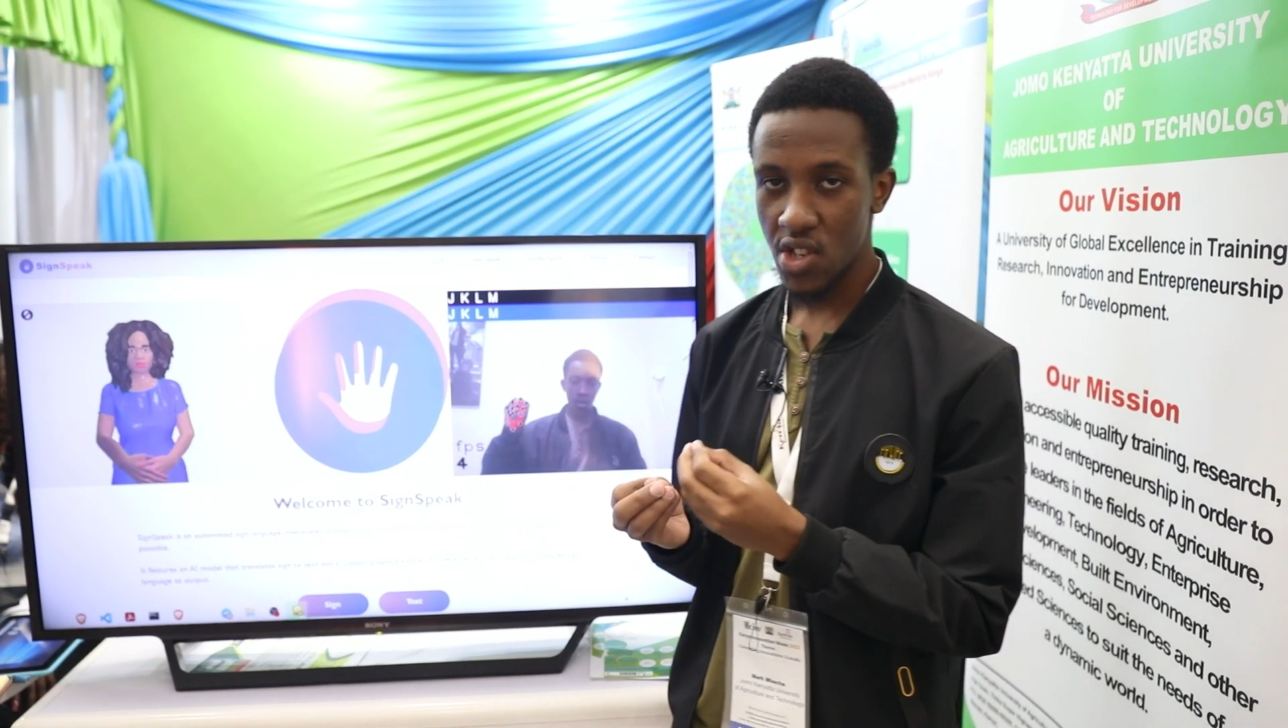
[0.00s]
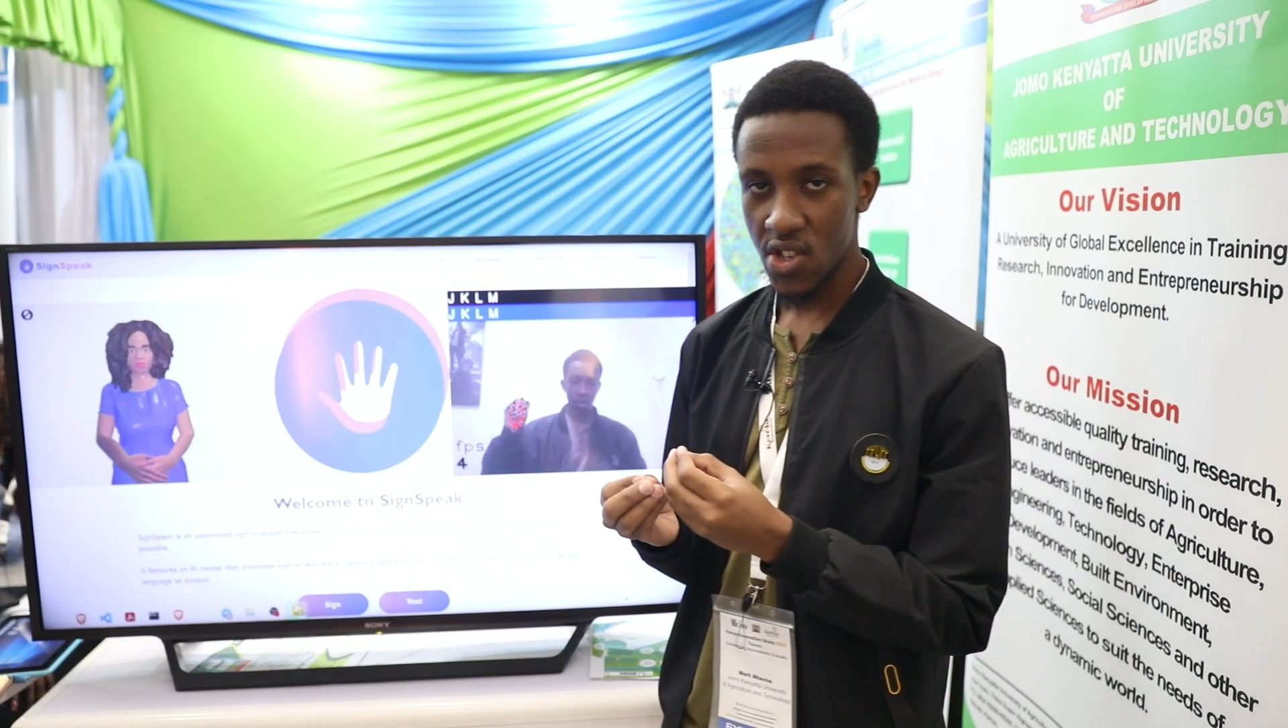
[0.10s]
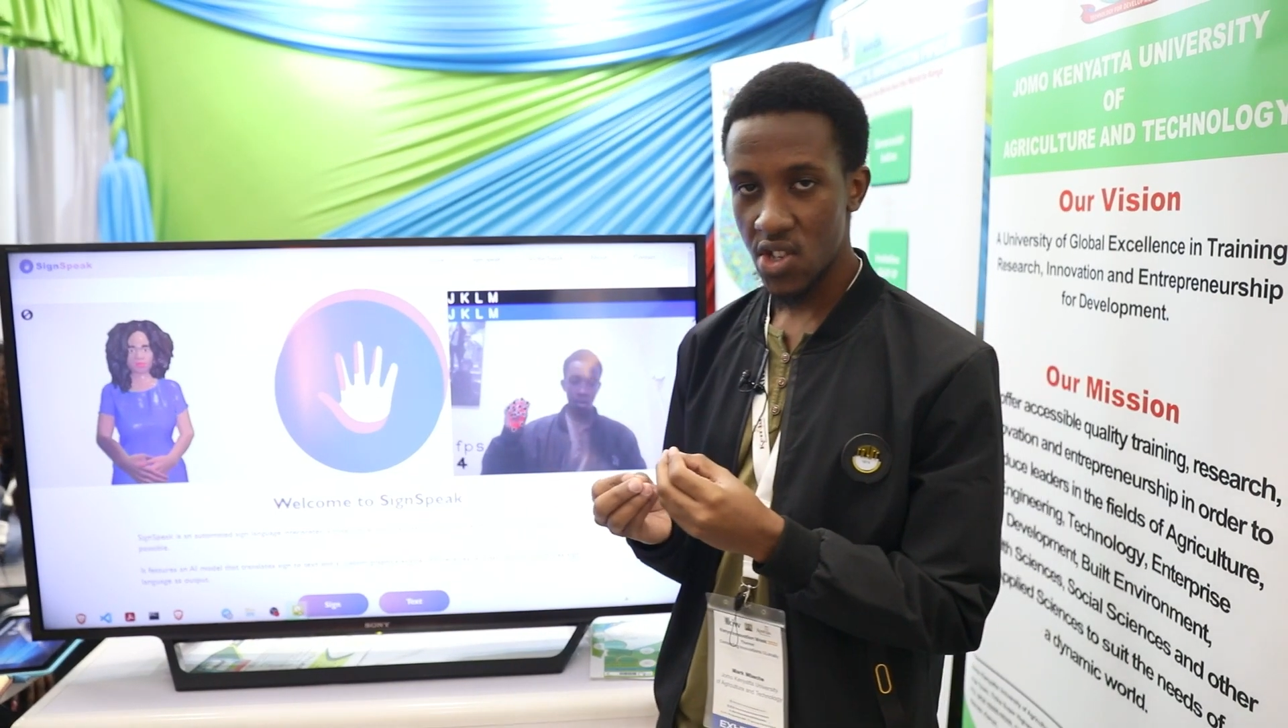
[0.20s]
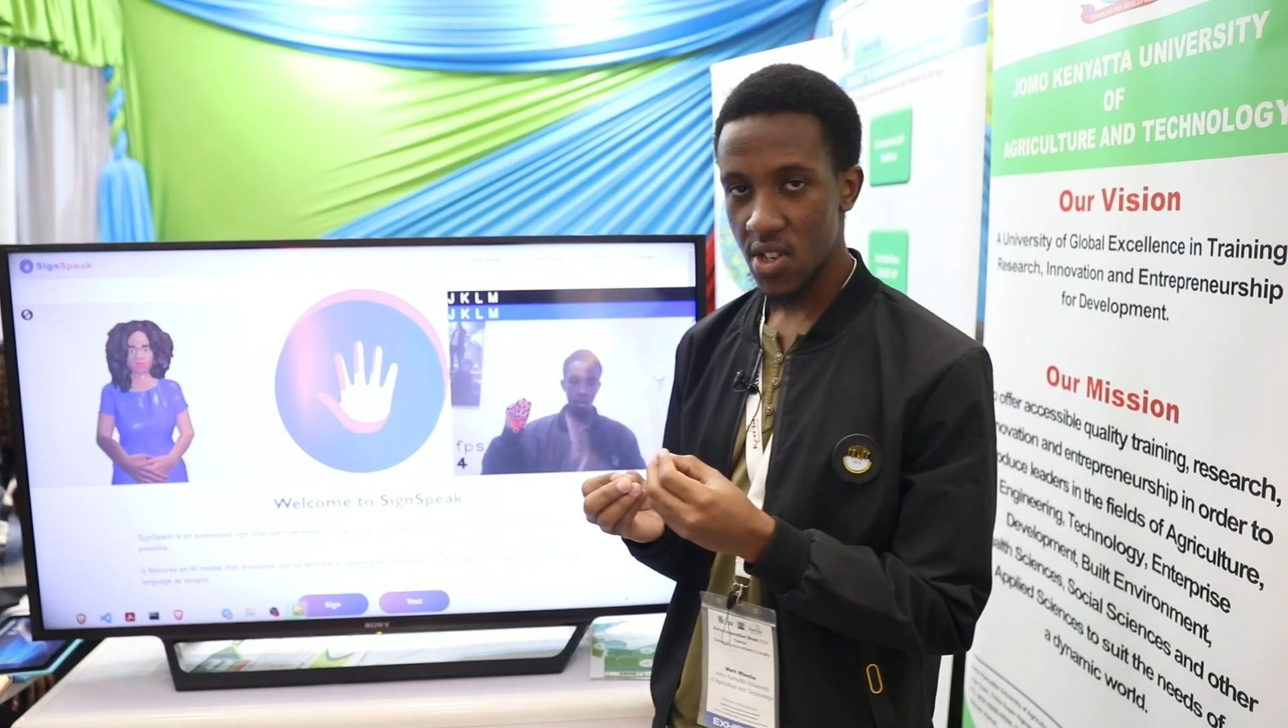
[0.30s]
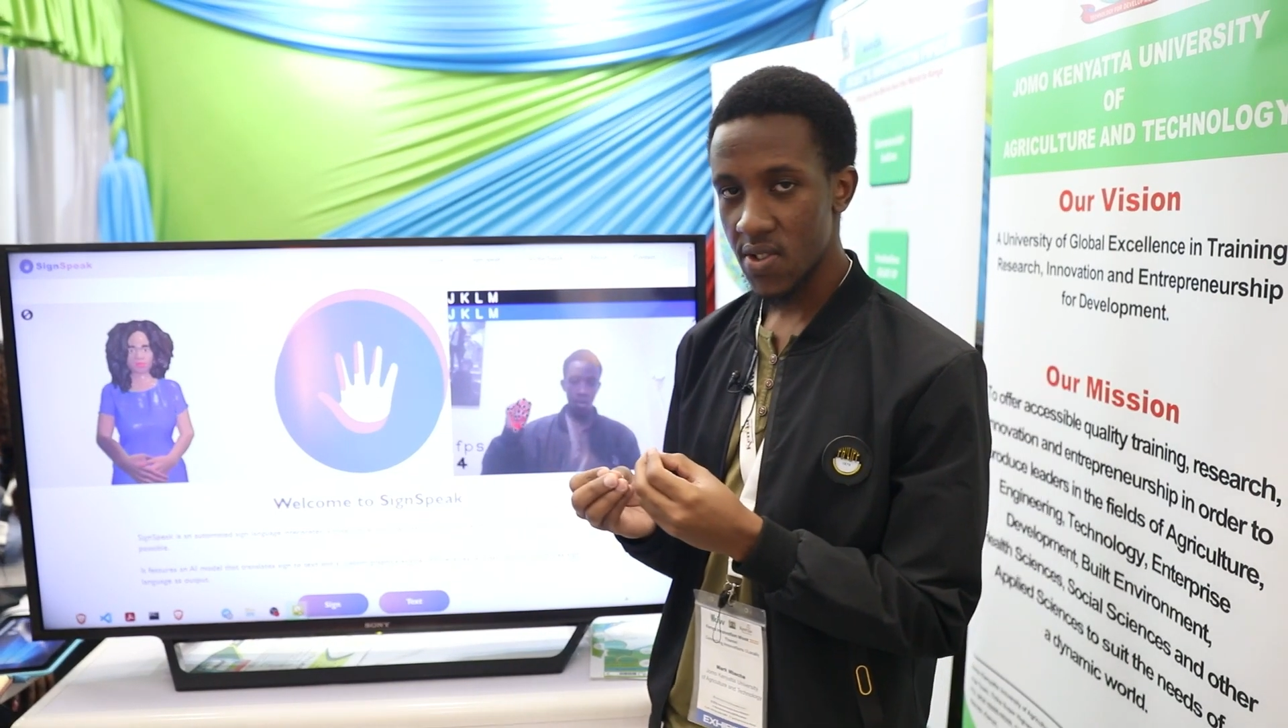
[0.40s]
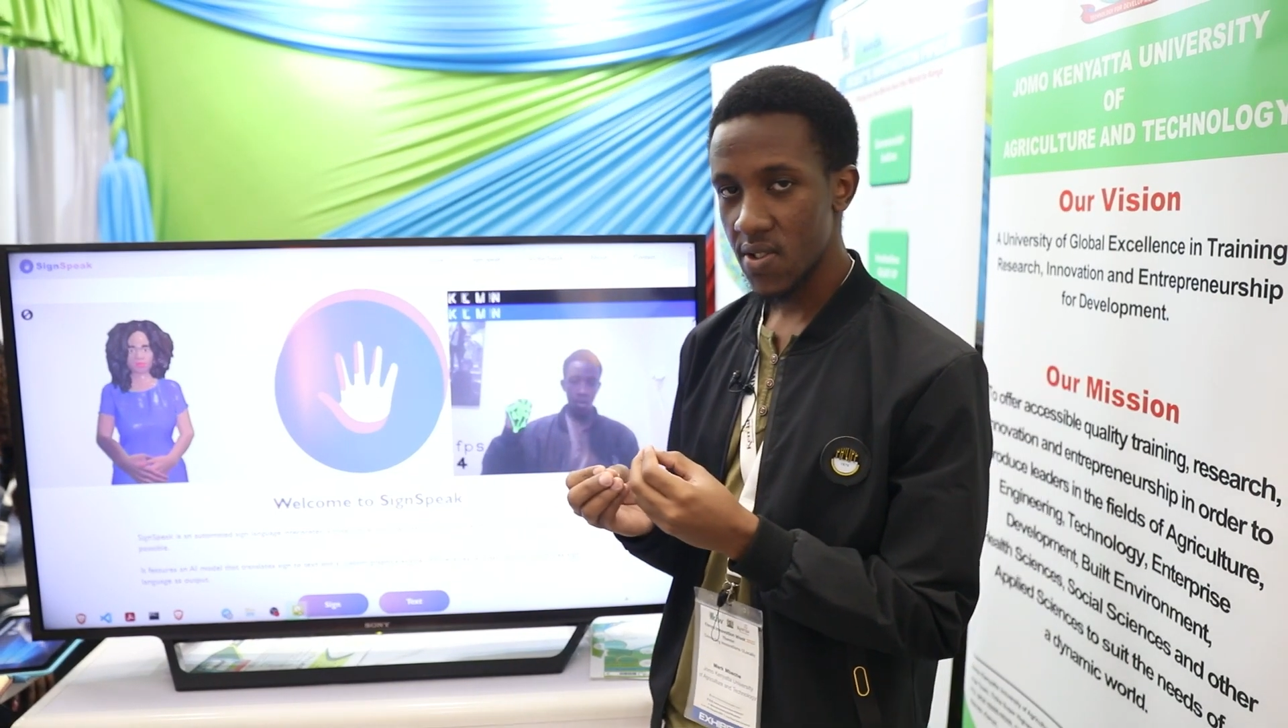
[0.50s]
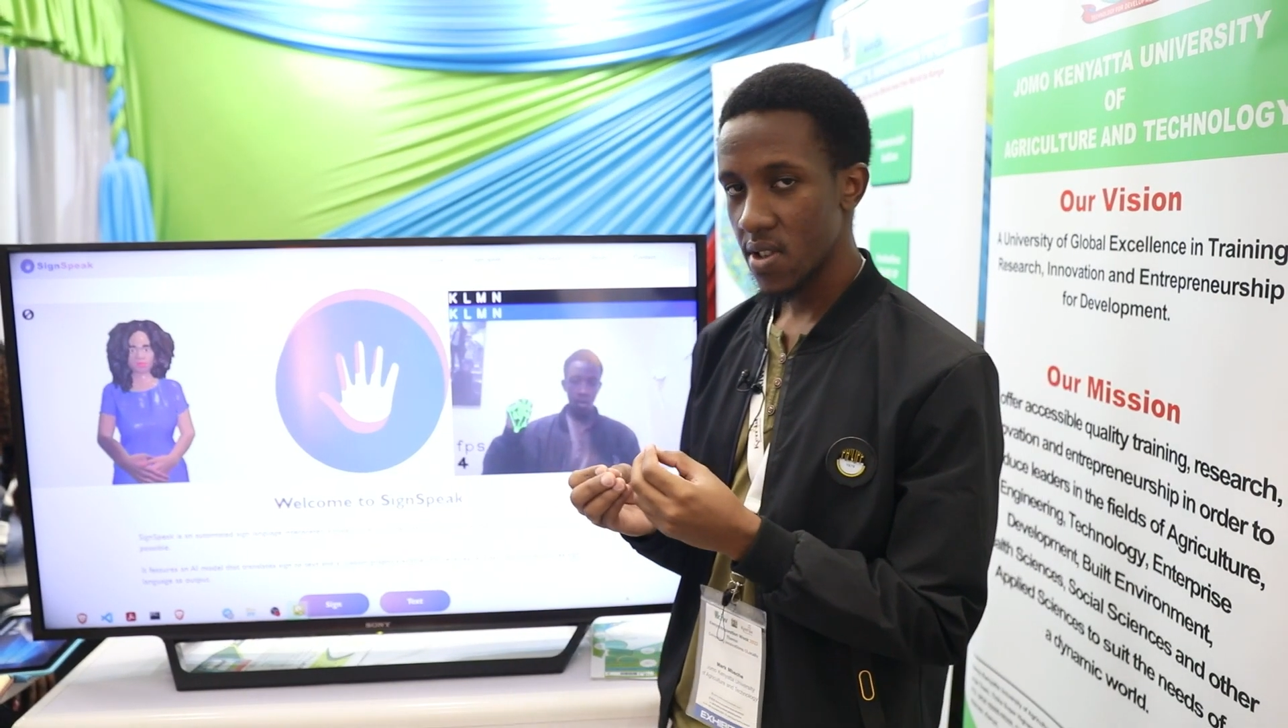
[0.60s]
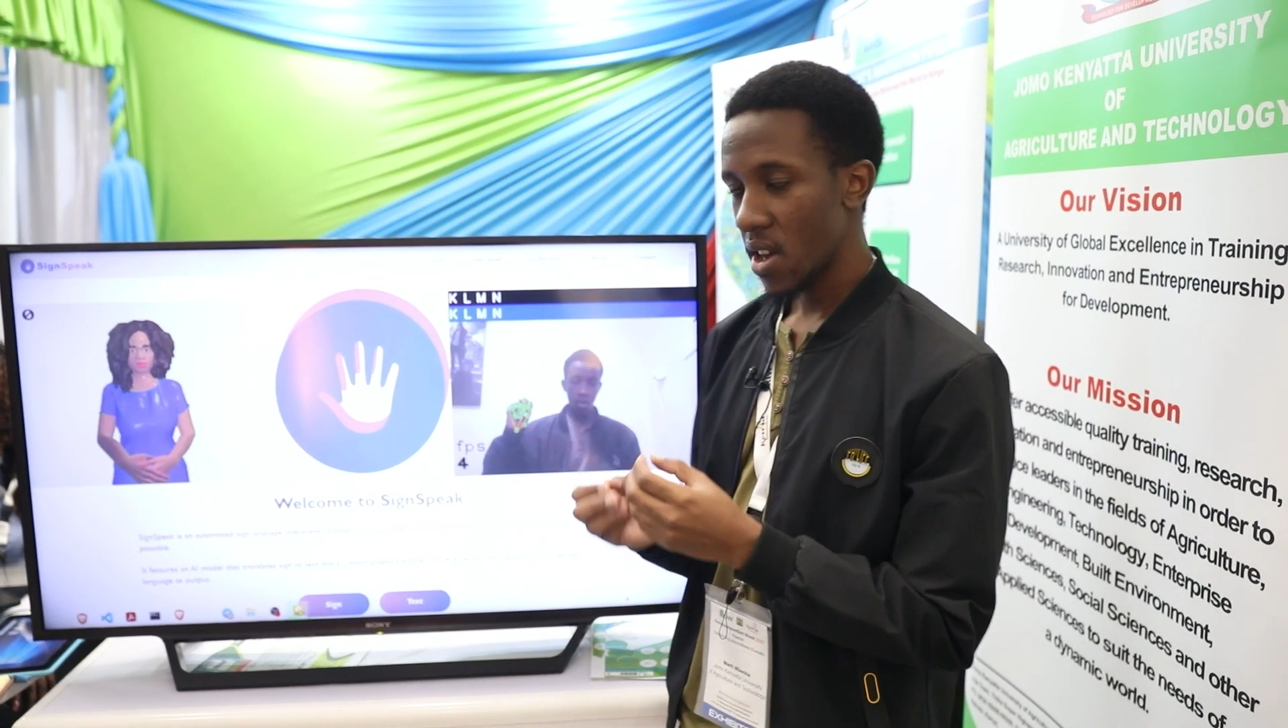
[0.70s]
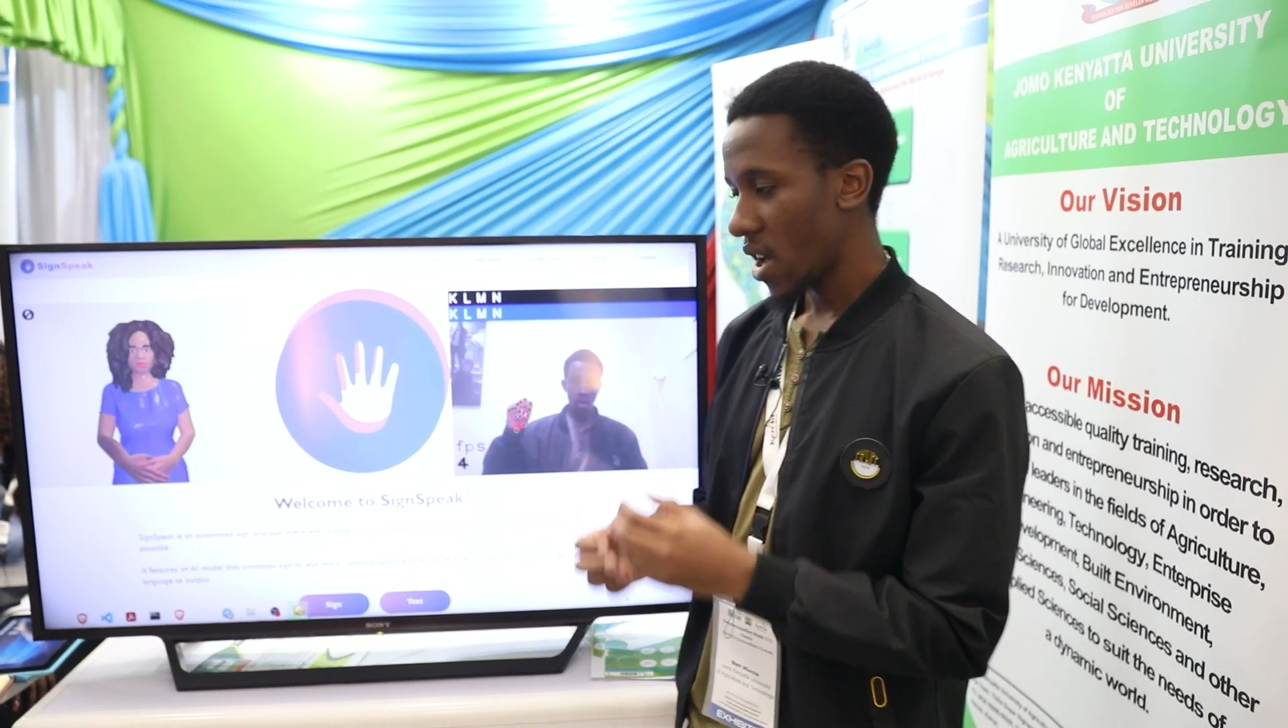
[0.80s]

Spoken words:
gestures.